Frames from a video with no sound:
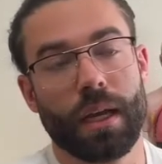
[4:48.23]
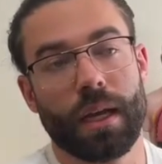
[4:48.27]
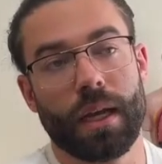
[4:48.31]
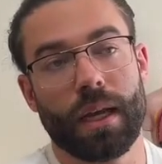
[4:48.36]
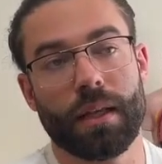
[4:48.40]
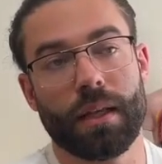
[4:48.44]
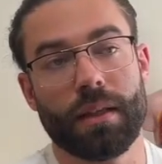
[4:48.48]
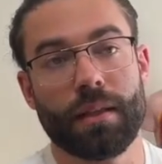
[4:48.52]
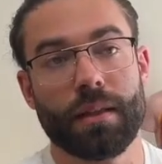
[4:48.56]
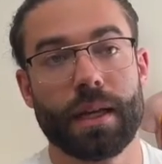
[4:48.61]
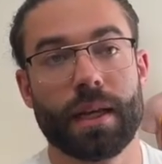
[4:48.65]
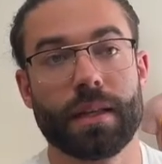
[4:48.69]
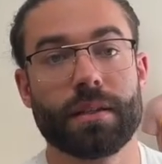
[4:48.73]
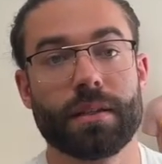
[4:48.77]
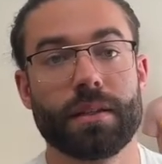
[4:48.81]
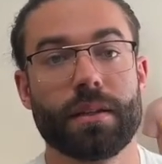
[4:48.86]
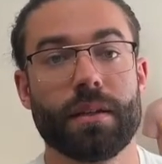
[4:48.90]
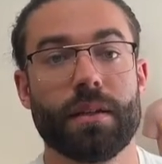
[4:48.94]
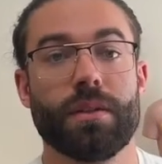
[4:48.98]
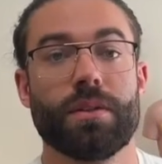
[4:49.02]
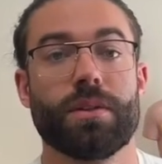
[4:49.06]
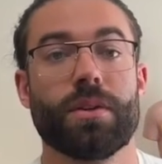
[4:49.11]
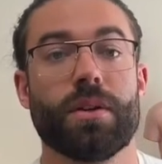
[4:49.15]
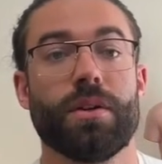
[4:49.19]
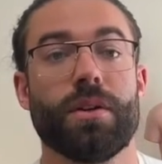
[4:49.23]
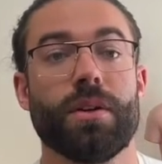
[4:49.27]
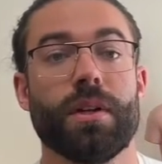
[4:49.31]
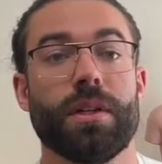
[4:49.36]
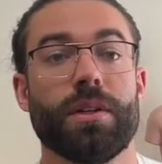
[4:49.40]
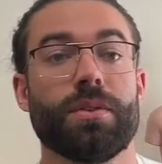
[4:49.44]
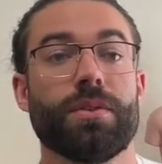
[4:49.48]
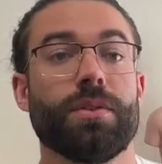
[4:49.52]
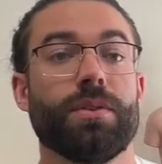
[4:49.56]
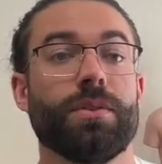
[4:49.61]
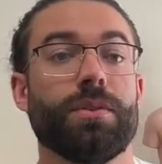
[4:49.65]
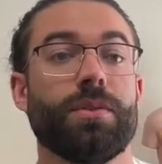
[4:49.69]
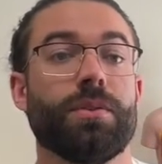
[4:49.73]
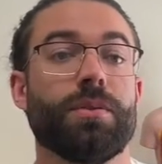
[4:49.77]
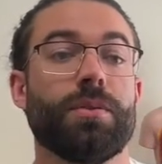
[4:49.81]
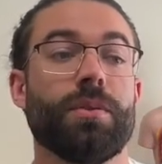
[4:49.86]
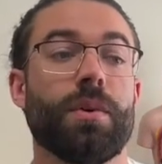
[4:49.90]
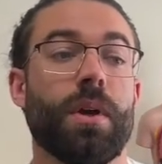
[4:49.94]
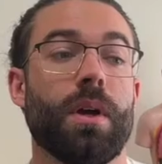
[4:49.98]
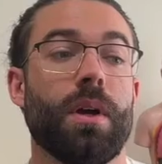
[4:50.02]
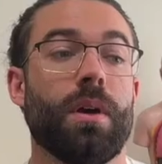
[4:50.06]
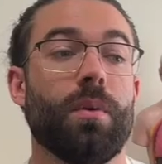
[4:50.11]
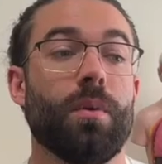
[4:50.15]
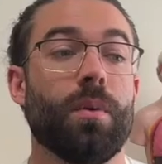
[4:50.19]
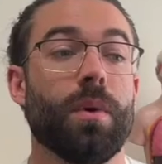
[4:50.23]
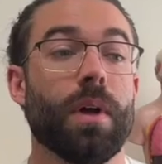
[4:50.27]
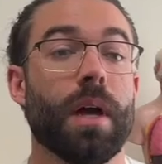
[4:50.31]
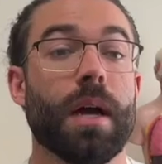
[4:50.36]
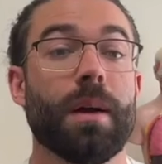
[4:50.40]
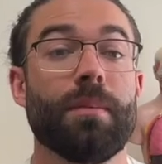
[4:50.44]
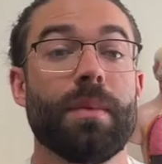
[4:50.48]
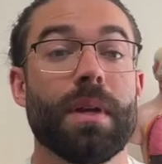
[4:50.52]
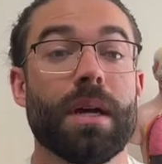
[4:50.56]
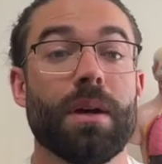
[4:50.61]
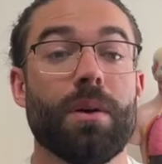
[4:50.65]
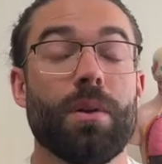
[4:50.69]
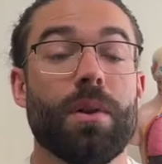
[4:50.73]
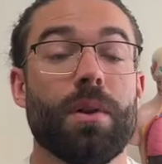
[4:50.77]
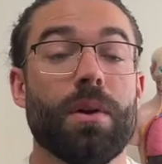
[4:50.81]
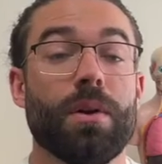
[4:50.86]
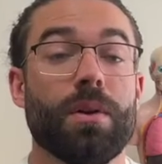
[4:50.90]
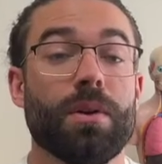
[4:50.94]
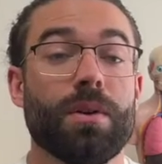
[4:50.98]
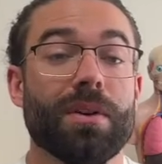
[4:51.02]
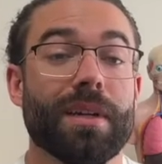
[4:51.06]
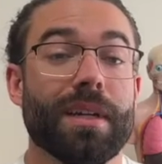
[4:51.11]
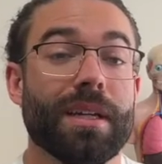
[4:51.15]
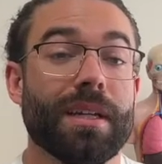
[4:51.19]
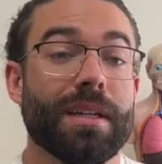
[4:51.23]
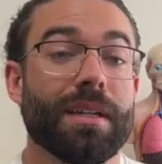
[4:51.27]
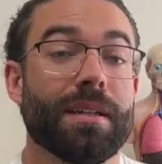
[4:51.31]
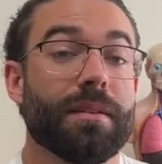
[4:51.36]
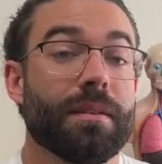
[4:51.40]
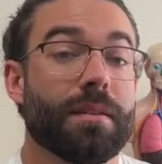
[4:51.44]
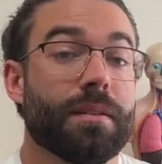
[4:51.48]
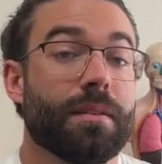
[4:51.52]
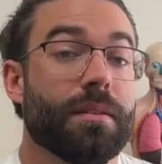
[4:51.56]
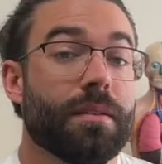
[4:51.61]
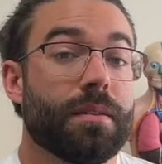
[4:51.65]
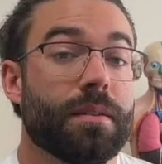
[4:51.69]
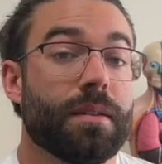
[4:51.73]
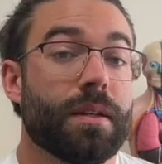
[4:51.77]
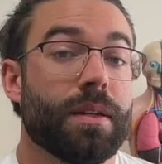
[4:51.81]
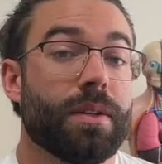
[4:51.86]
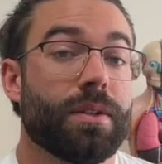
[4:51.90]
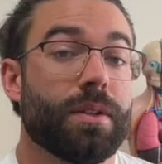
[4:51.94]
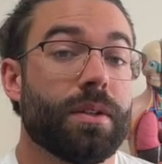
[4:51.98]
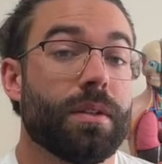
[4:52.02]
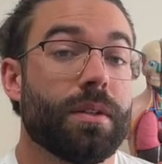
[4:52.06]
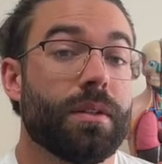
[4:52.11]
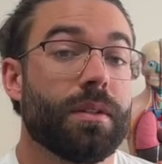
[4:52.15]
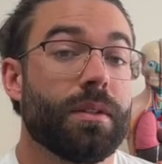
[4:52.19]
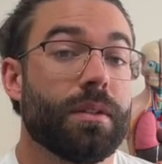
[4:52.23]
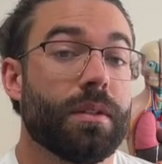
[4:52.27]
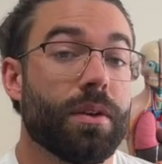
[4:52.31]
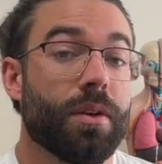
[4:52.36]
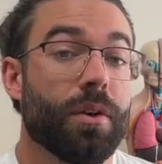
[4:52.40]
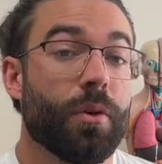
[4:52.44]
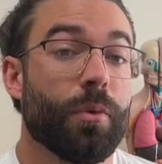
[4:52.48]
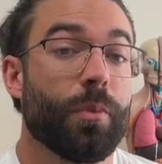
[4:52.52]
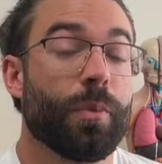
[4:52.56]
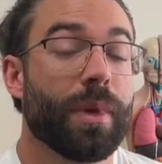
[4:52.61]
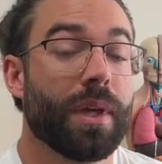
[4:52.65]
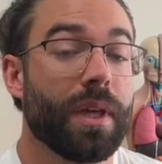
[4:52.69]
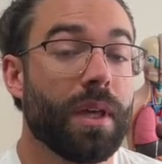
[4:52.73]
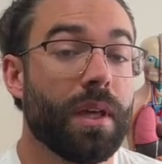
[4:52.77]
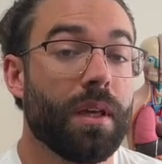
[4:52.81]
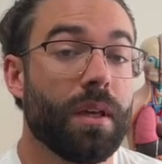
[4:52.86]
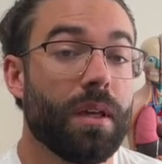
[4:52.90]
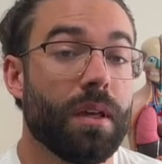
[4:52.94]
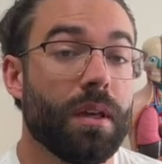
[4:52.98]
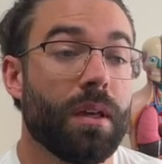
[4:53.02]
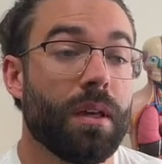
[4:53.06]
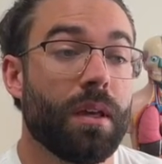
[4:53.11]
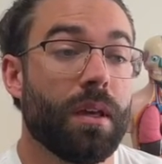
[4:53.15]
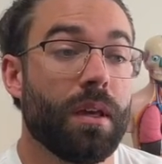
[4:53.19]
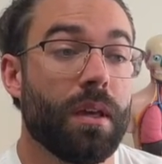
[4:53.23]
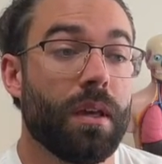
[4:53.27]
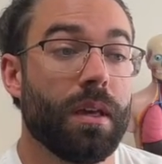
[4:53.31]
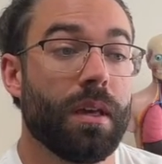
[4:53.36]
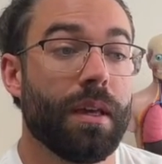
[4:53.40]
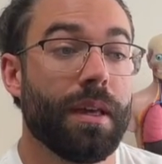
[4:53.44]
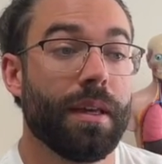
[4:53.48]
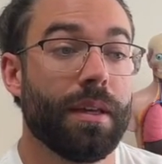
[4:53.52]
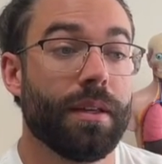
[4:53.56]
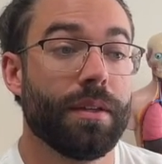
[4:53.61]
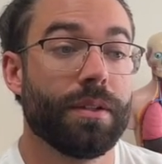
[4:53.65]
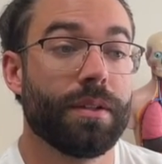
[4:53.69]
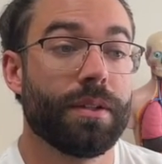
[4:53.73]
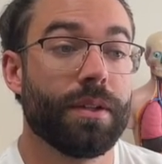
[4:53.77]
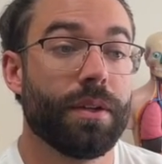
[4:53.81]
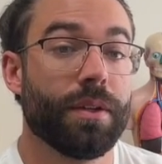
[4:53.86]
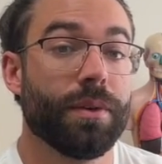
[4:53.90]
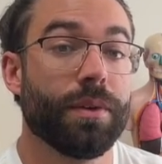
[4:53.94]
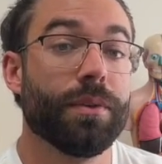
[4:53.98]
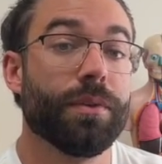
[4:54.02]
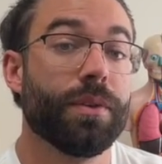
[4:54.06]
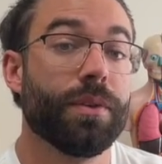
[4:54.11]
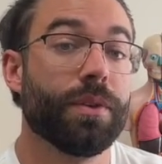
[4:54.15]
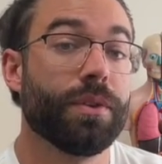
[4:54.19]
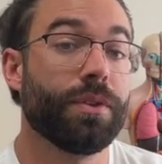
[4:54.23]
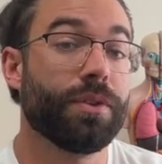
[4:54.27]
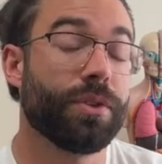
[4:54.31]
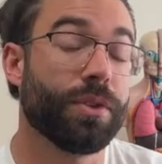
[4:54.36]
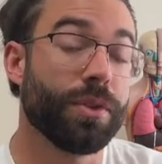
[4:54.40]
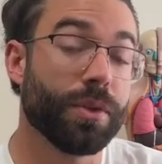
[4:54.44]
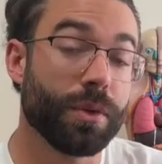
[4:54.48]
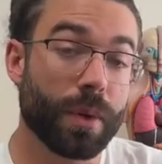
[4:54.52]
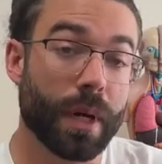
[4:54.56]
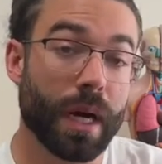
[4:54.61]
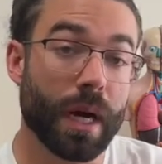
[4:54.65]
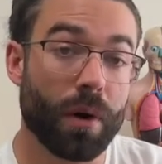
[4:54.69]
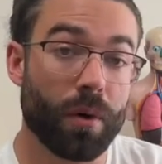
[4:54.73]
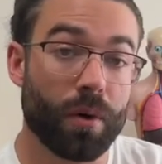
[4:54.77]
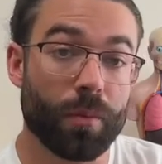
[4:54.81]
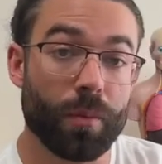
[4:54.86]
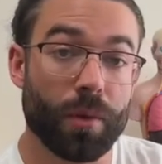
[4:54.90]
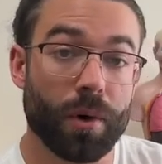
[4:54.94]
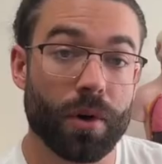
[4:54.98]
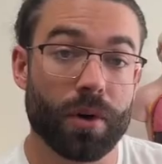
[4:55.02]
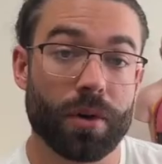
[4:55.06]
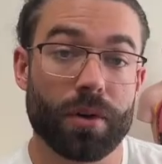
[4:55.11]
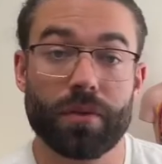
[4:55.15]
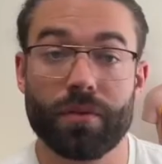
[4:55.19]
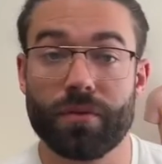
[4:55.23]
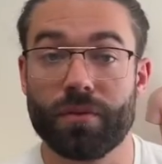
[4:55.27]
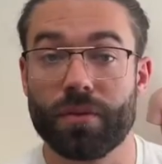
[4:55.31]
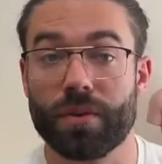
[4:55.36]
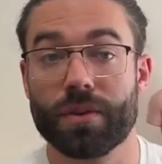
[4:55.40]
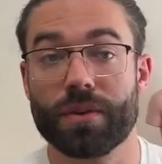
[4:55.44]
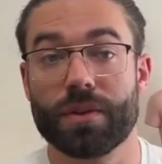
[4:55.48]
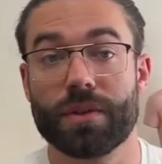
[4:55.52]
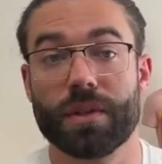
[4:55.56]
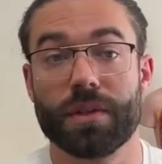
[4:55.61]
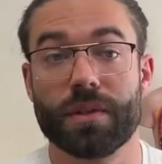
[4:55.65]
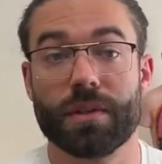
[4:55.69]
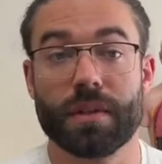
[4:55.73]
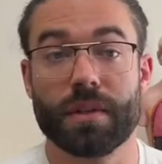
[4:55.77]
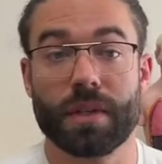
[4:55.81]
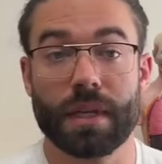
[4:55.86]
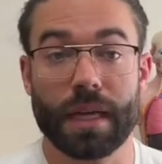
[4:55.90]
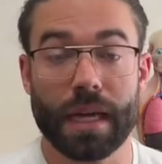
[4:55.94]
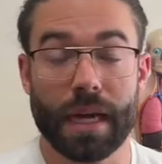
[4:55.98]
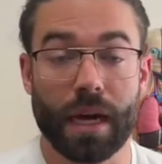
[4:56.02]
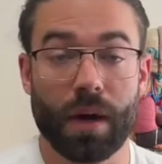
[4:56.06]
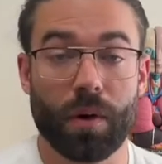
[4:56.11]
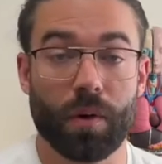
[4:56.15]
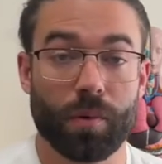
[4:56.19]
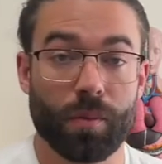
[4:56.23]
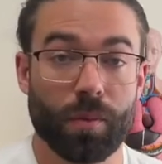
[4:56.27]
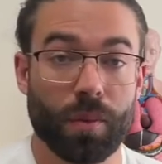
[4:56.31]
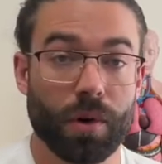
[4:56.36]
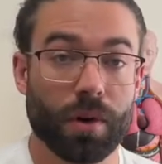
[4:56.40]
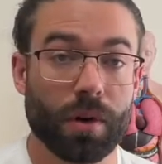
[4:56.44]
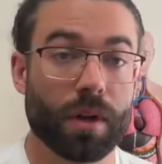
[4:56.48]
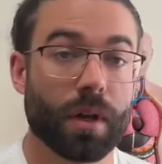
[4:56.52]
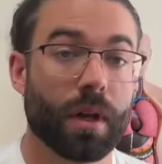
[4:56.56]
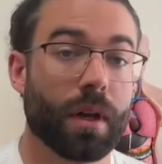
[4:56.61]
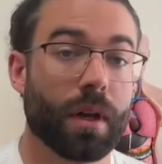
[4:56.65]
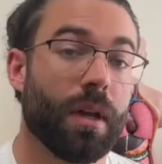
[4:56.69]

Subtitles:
And then that's gonna turn into, well, I'm no longer getting the sensation to go pee until the 2-hour mark versus the hour mark.